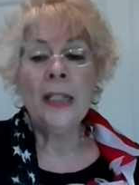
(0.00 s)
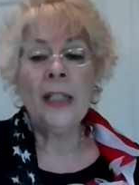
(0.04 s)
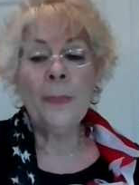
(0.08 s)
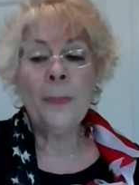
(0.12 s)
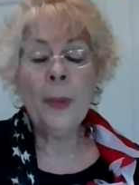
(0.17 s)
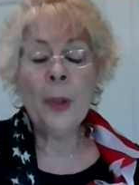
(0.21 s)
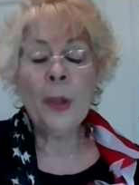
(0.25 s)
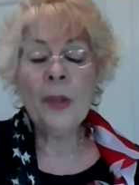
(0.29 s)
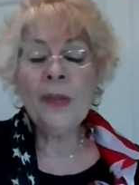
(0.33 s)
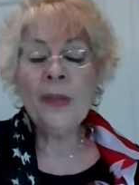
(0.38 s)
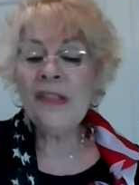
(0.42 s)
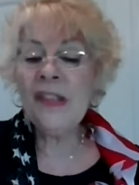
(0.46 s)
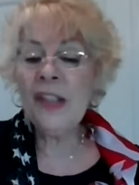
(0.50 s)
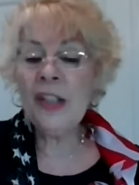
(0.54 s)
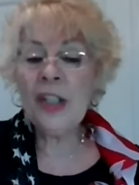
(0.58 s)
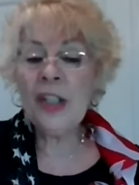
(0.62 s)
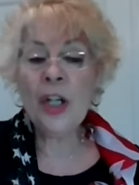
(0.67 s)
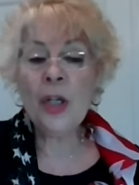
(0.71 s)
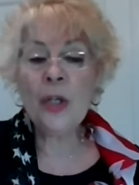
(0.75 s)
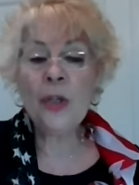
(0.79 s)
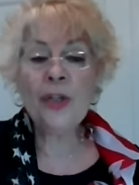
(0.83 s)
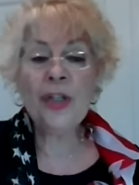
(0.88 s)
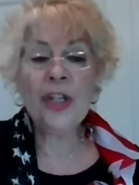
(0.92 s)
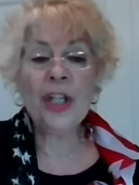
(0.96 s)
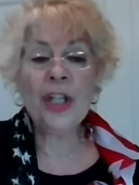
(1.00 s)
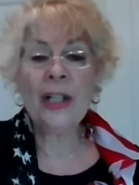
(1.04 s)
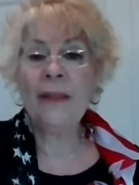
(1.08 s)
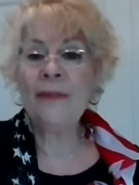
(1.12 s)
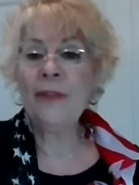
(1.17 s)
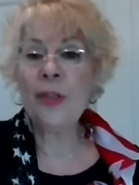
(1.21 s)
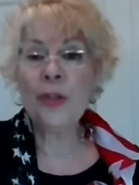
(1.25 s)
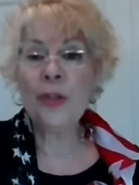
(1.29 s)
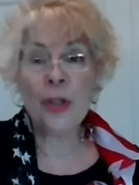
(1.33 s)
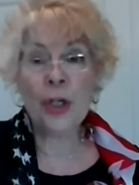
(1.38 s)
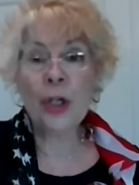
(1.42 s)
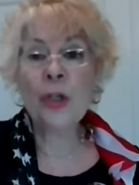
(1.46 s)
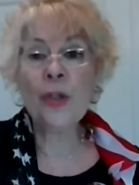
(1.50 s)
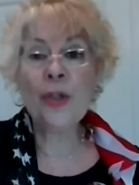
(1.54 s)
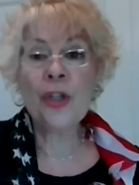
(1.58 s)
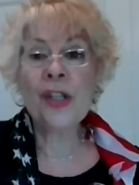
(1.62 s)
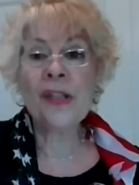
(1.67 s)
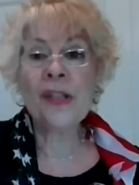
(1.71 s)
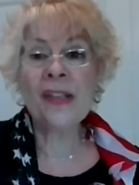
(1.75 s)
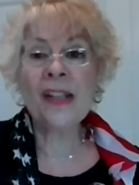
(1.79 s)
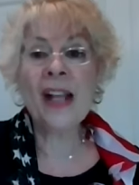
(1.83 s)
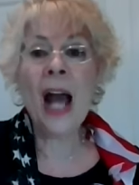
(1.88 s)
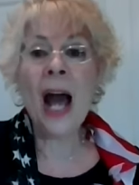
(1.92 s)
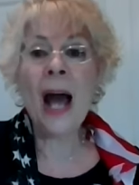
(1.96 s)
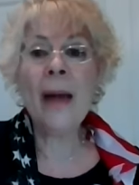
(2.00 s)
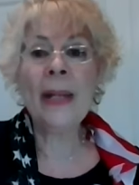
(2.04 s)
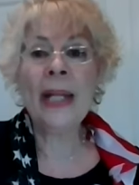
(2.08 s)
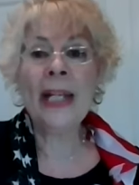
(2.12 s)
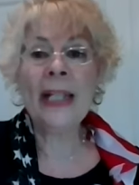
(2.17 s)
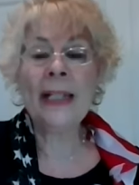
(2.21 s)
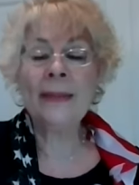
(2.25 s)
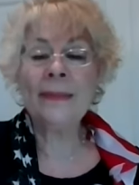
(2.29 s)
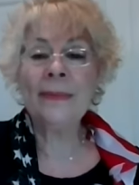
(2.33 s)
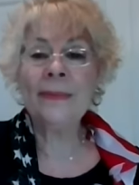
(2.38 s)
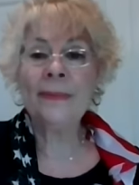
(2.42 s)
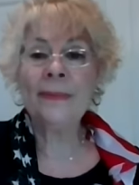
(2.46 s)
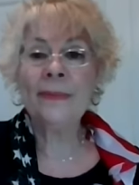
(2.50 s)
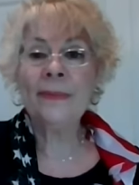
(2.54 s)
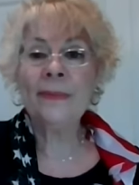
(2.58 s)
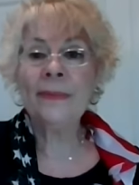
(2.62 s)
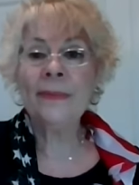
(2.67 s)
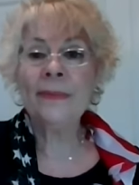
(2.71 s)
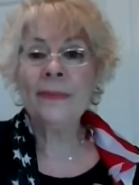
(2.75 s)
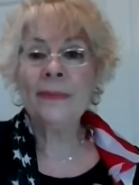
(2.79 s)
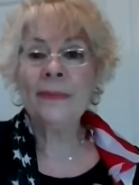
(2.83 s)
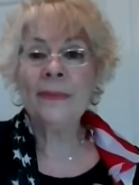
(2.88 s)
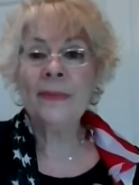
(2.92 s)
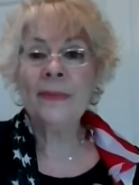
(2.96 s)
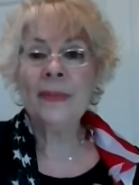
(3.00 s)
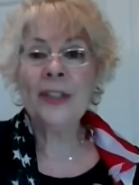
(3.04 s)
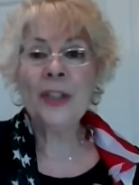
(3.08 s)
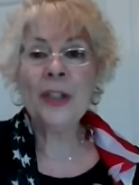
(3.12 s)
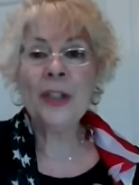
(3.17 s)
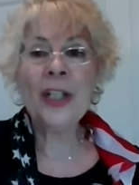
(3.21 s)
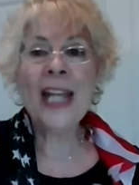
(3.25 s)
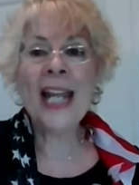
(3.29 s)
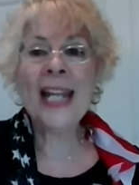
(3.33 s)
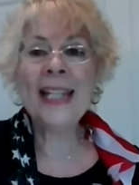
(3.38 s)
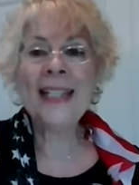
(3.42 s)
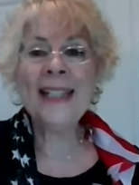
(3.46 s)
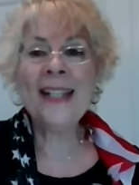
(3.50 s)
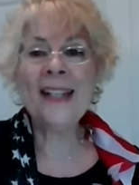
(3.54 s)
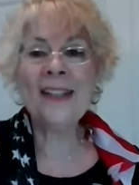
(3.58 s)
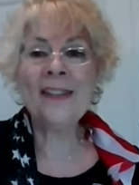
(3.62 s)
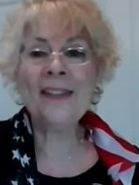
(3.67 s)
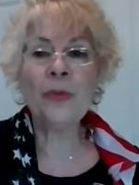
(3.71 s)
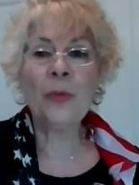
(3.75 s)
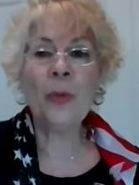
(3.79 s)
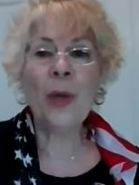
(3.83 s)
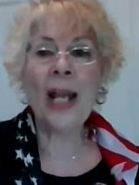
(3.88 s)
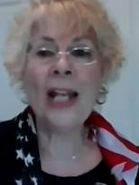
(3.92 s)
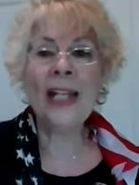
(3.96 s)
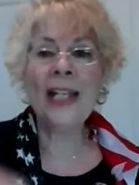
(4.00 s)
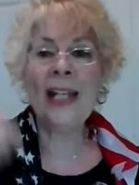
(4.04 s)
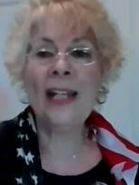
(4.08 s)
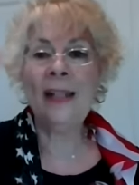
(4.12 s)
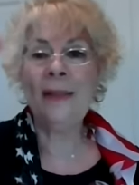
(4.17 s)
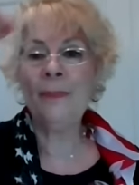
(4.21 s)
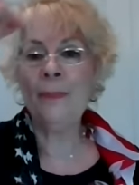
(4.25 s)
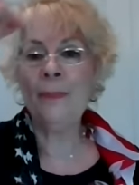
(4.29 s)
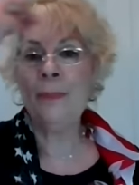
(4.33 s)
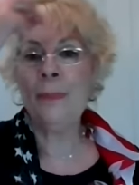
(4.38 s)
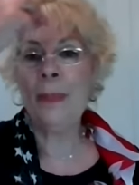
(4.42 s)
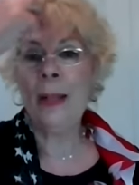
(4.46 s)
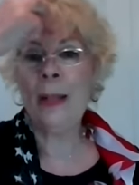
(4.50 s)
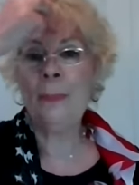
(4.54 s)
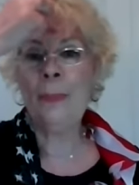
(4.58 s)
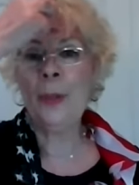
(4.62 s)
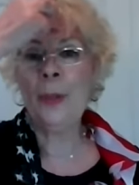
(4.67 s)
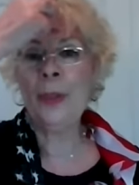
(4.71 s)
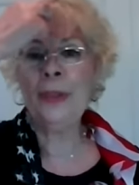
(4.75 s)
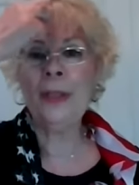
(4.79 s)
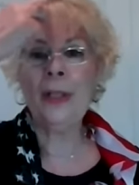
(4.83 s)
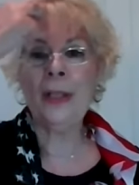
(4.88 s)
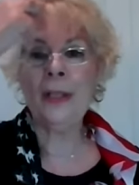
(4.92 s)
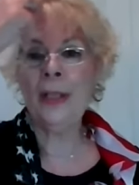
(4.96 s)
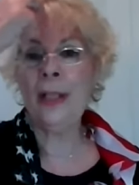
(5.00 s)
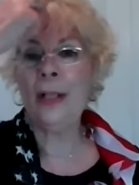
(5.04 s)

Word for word: The persecution of the church is coming. They're getting us ready by putting a